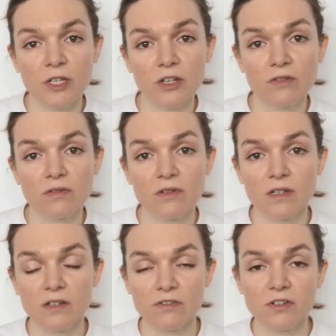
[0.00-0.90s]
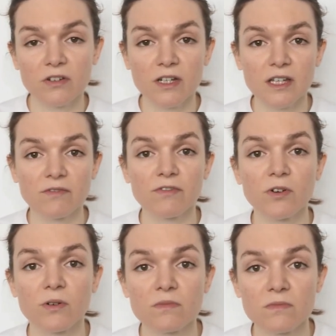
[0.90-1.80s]
you if you're looking
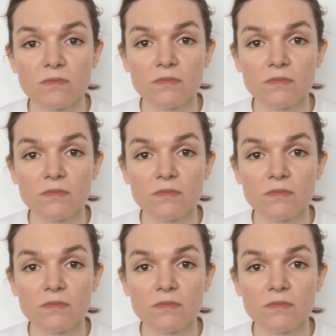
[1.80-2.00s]
for